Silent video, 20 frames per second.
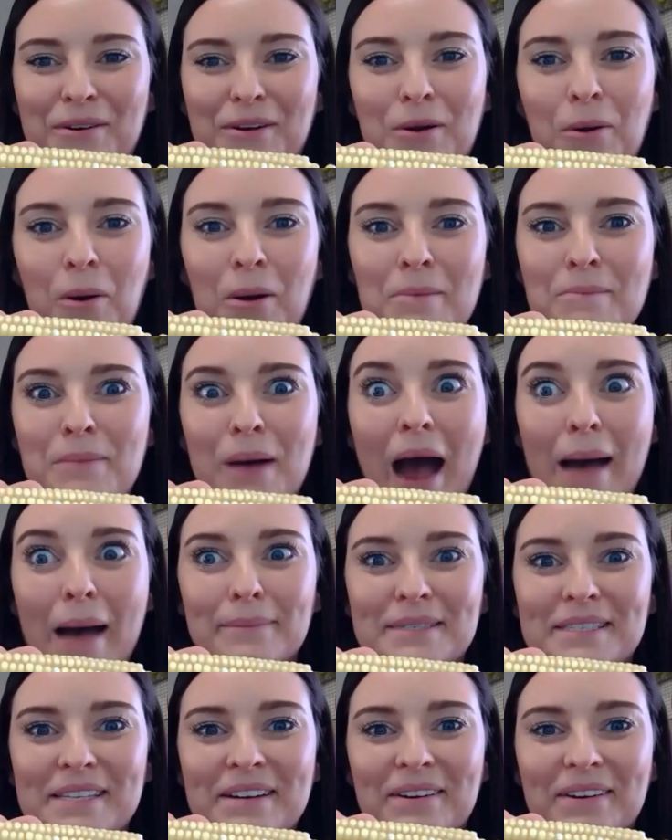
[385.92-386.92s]
or corn pop
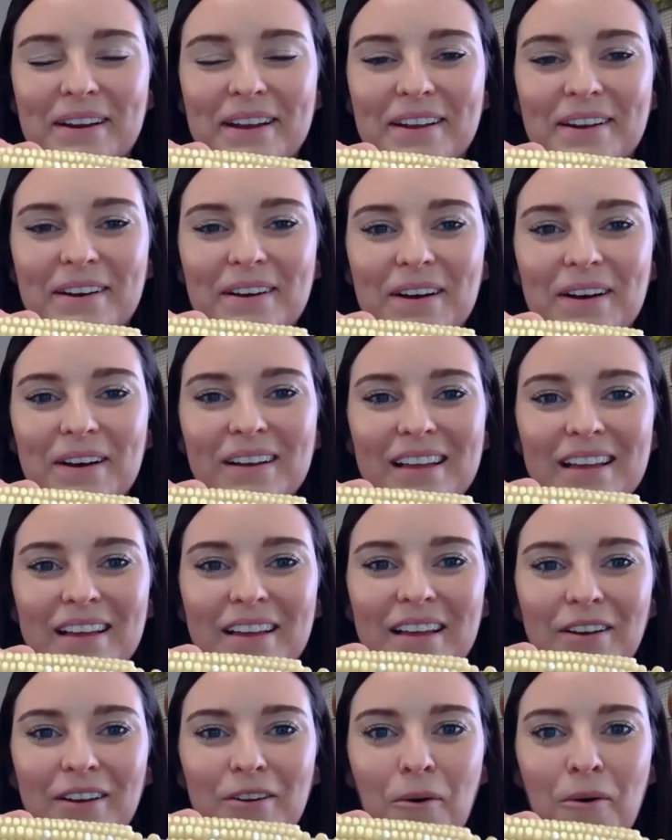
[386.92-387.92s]
cereal,
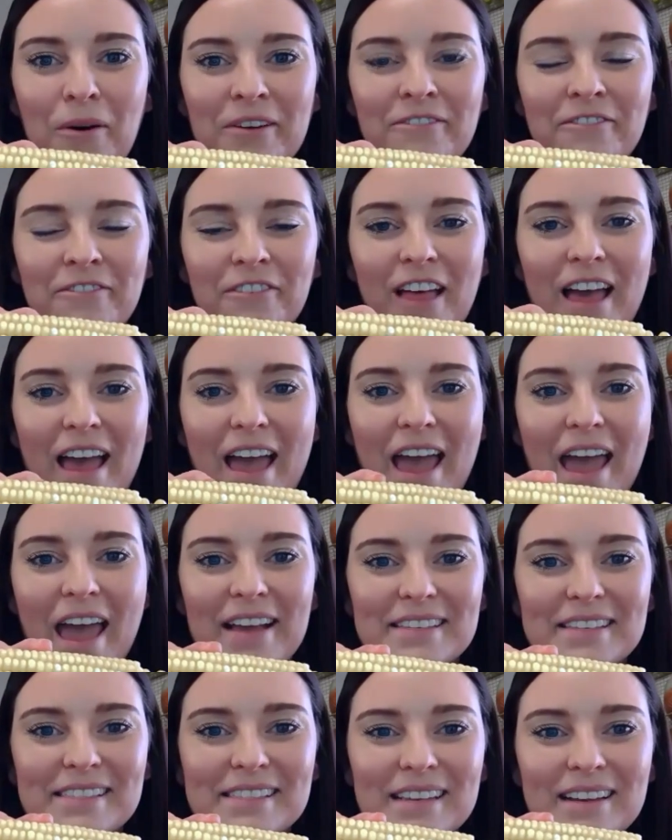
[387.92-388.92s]
corn
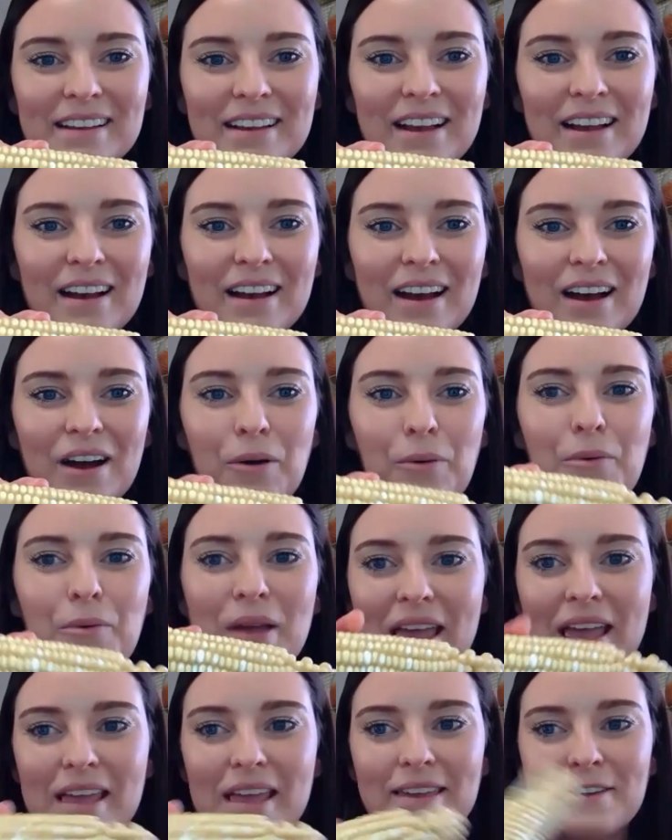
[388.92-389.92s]
flakes? We
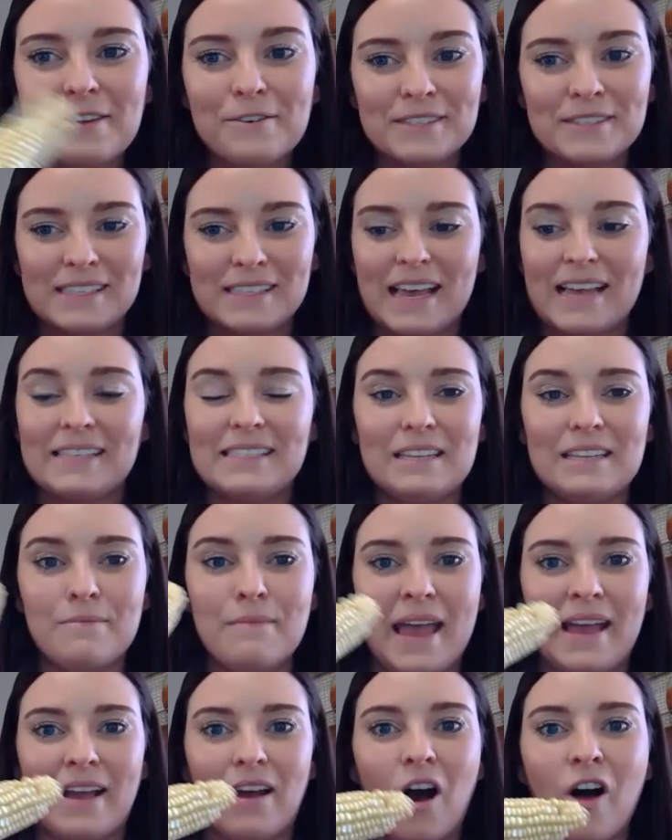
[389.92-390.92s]
use this to
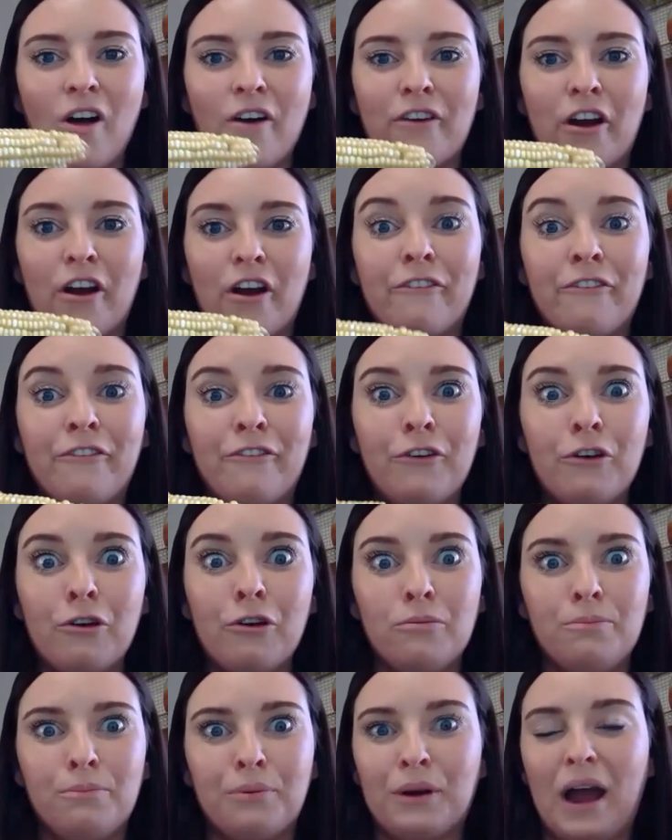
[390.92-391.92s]
make all of our
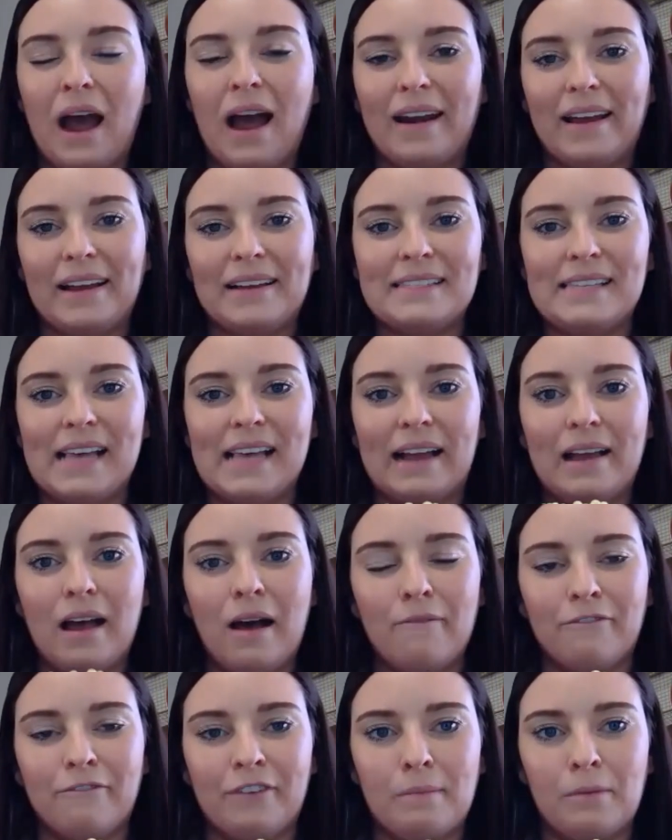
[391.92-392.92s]
food products that
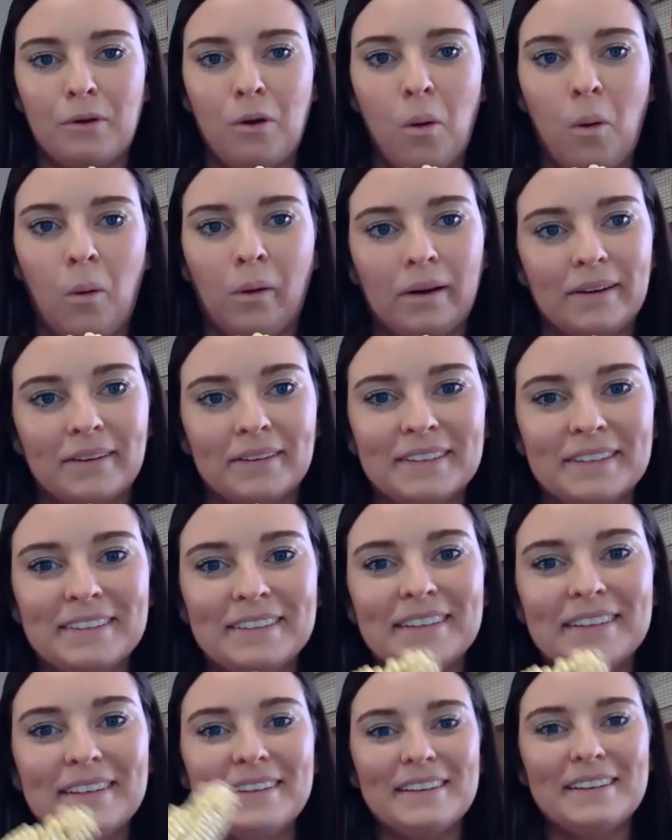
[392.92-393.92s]
come from corn.
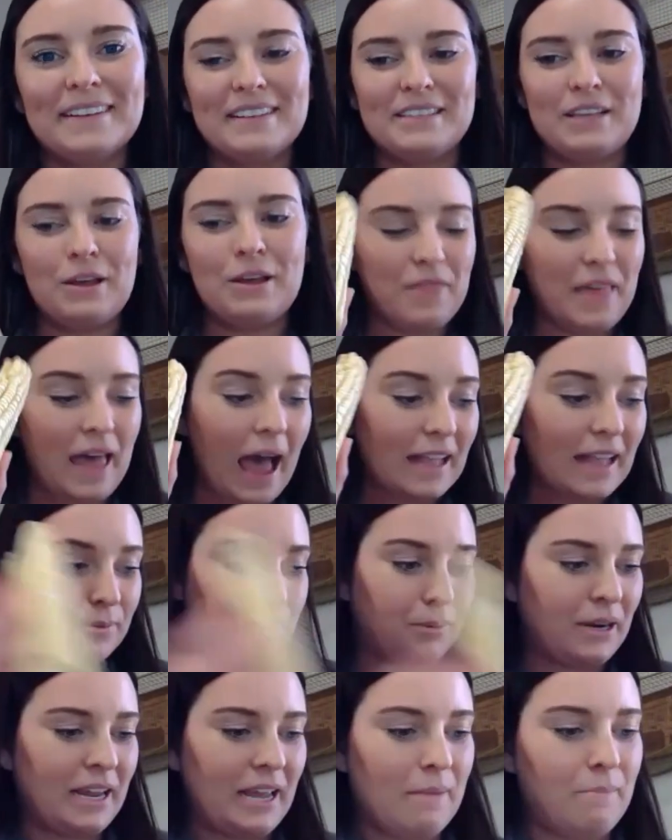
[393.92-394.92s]
So, that's
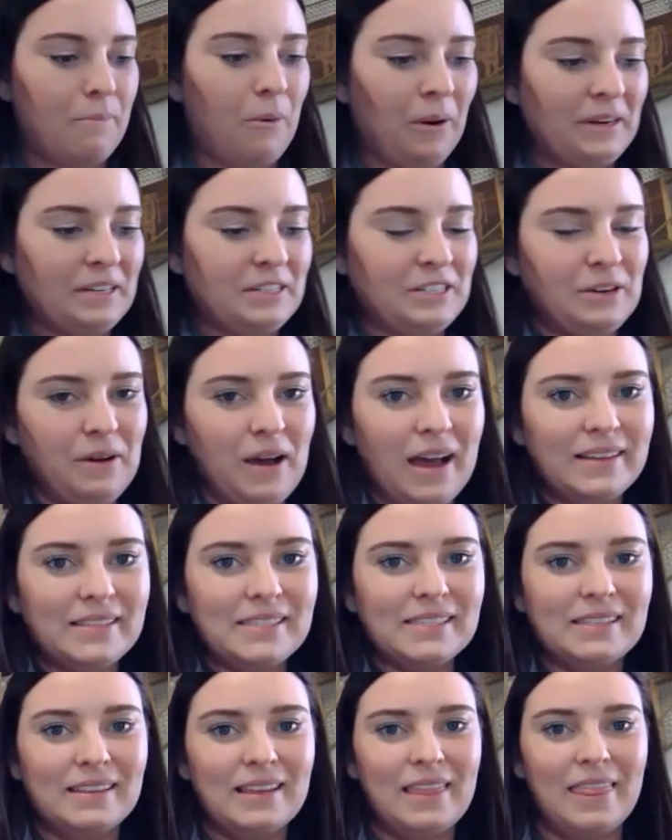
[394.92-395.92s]
pretty important to us.
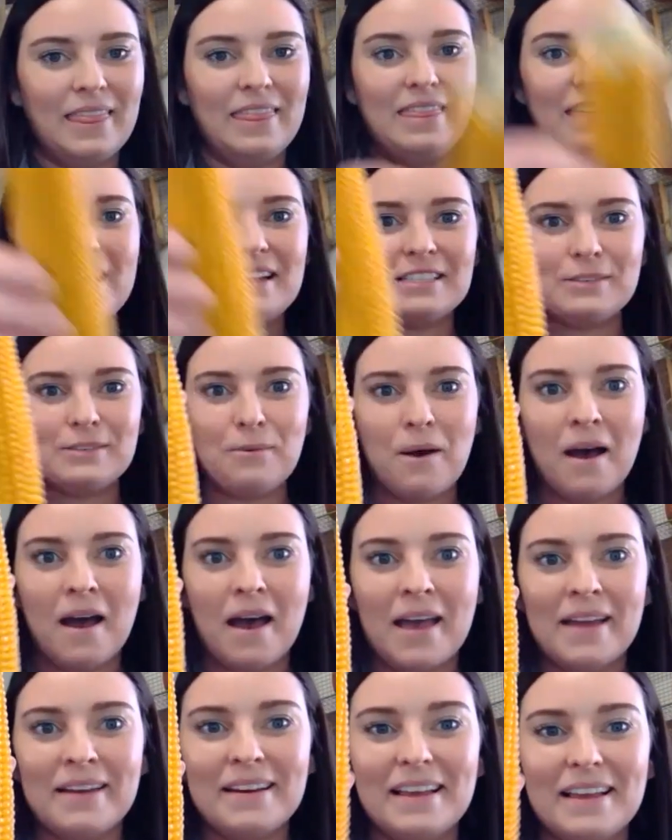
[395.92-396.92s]
This
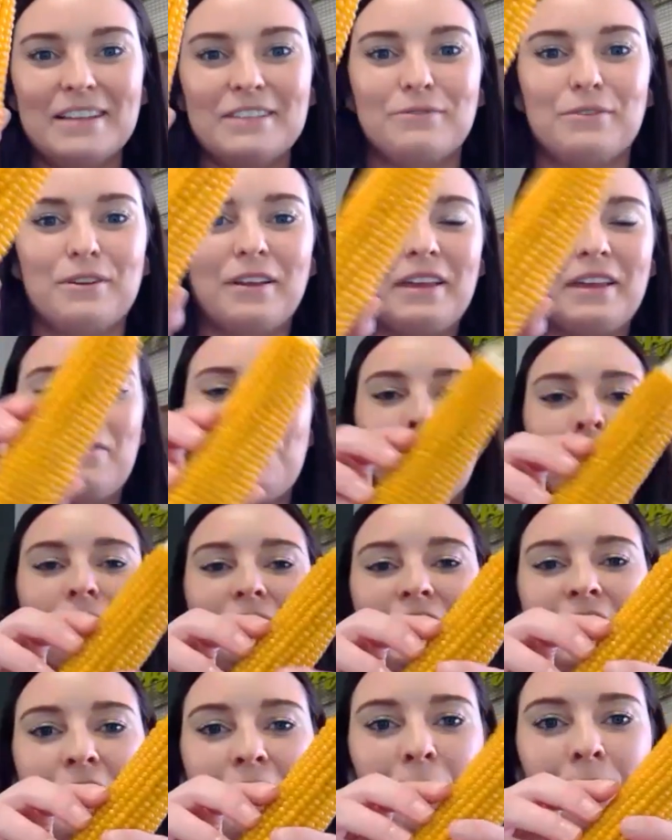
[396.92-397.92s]
one is really cool
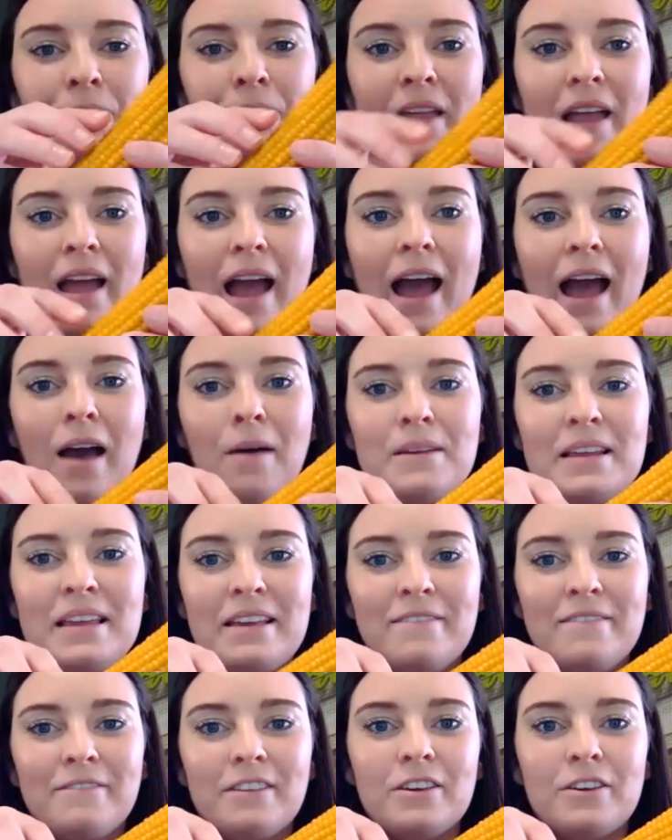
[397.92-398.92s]
too. How many
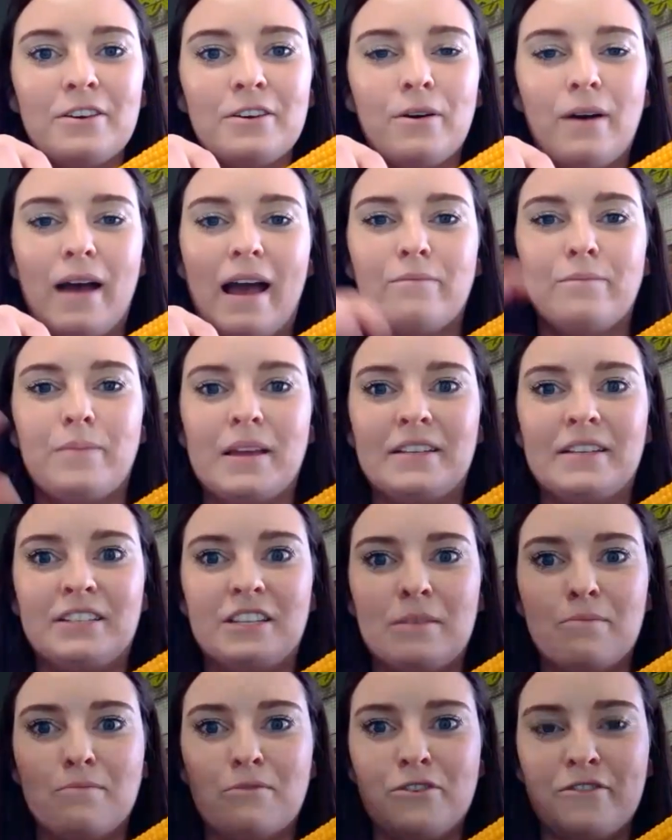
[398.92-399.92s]
of you have been to
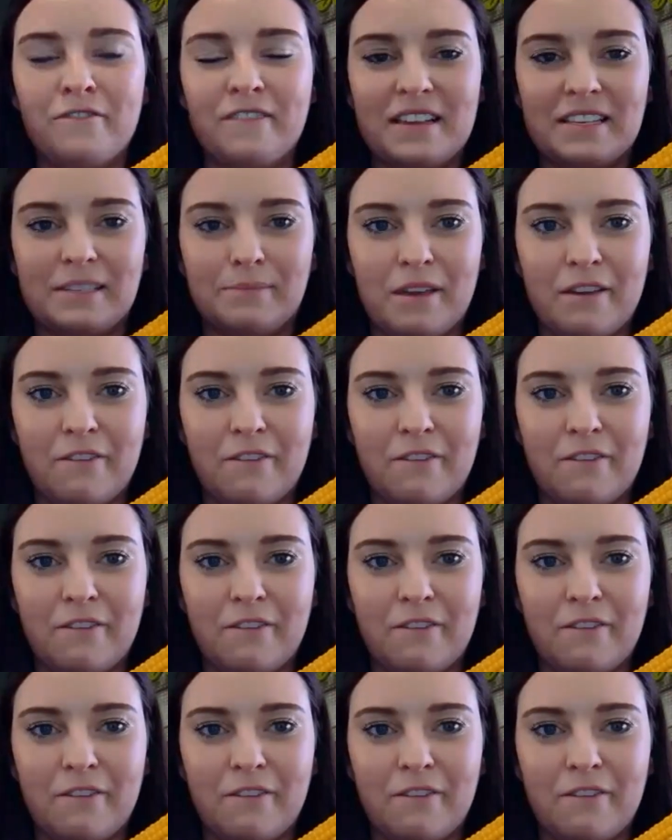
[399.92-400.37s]
the movies